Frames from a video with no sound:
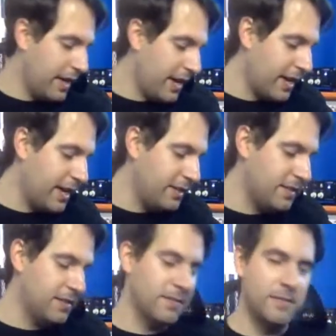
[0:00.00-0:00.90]
So yeah,
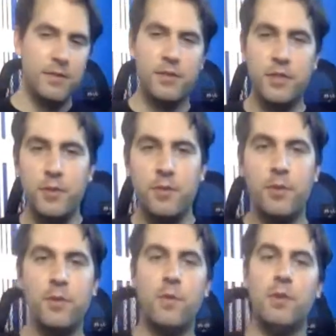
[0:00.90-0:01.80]
guys, 2
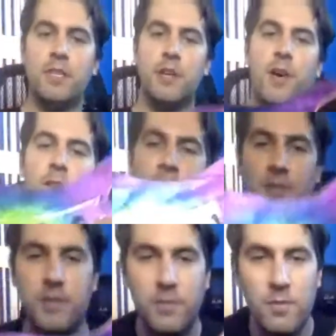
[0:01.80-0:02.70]
new
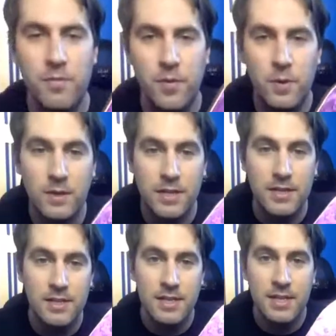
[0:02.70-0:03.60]
guitars from
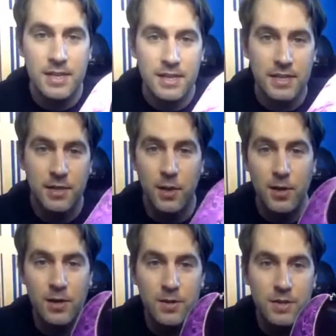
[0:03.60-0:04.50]
Vola
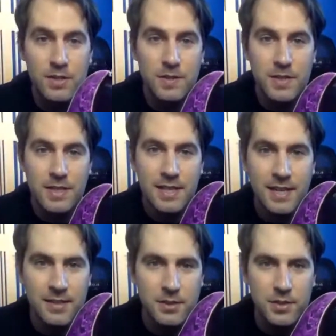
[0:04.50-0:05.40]
Guitars
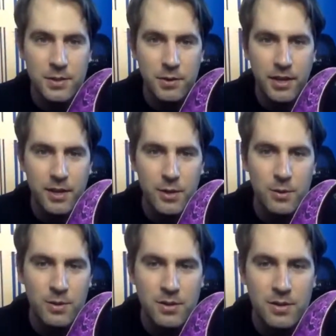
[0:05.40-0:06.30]
in the
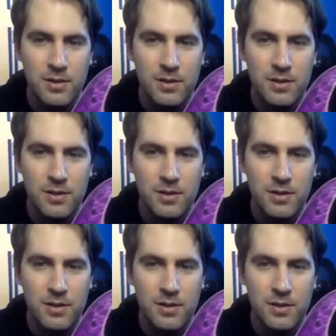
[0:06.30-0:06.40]
studio.